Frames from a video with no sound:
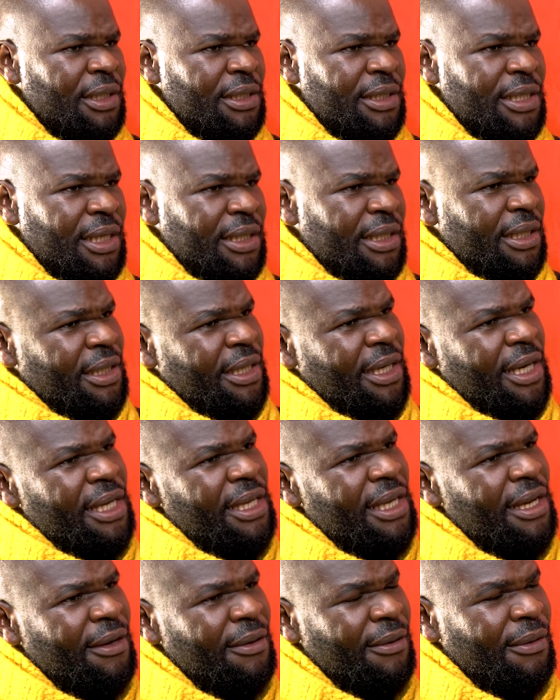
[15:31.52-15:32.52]
Is that in
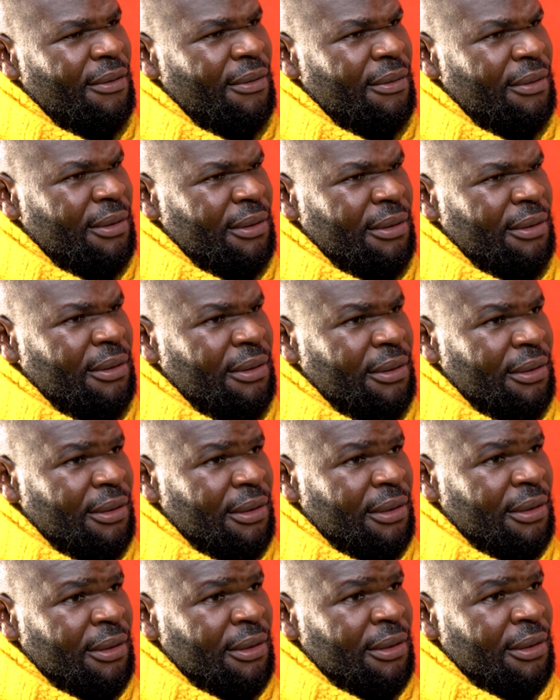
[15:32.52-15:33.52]
Kenya? Or? Yeah, in
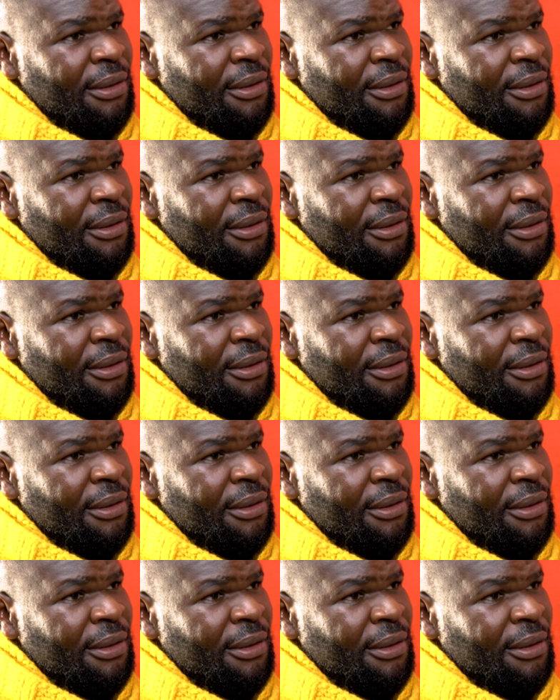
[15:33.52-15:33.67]
Kenya.